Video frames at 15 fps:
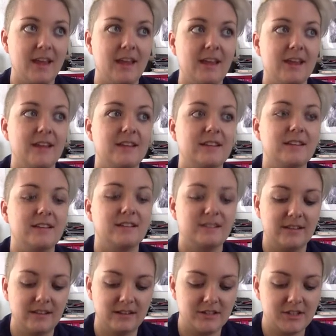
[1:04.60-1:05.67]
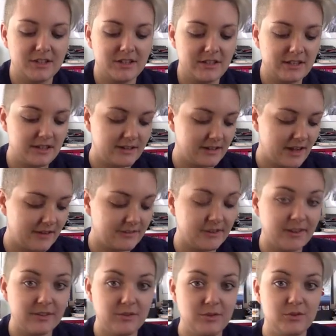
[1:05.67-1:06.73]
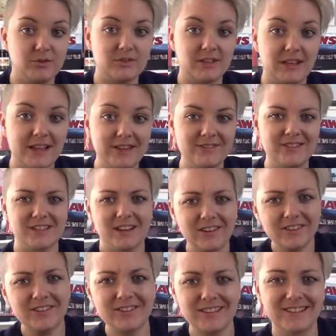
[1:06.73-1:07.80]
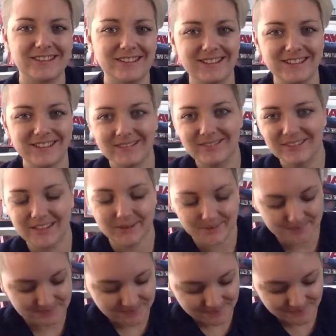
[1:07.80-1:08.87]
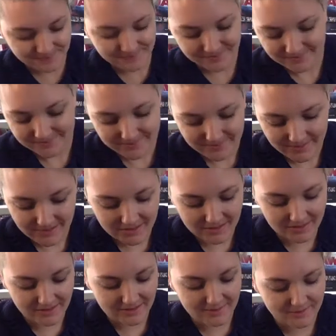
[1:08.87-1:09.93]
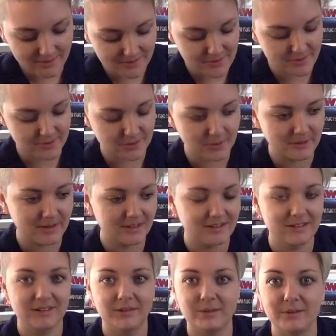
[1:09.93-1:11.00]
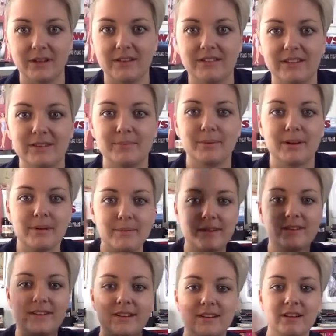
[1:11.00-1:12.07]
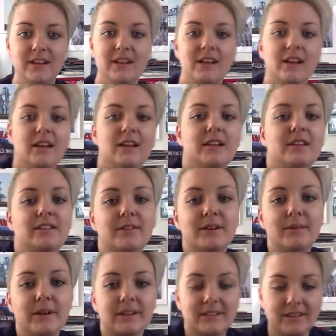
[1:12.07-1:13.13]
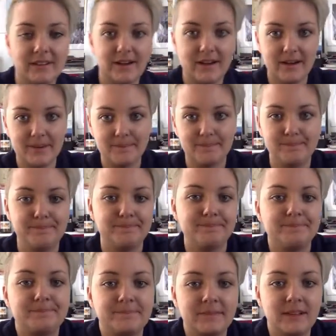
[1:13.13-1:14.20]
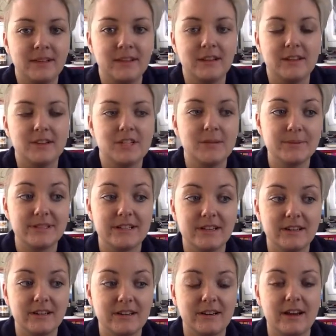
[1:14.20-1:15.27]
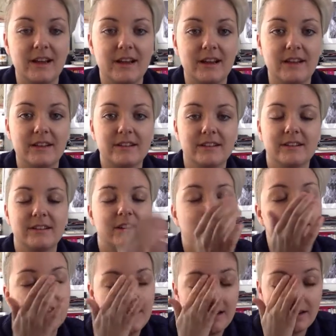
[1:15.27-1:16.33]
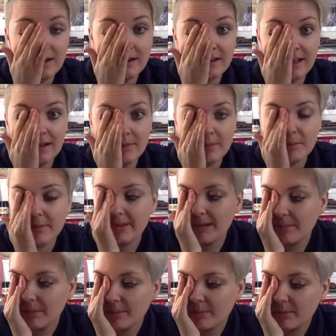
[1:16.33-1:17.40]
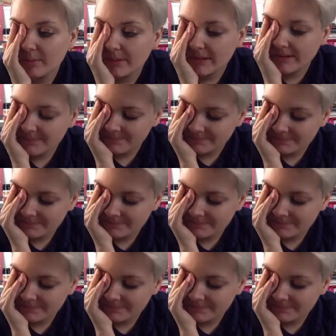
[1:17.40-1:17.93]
And she did Afternoon Delight, which I also didn't see somehow. Um, everyone told me I, I, would love it, but I missed it. So, anyways, um, she was there, and uh, I can't remember the name of the woman.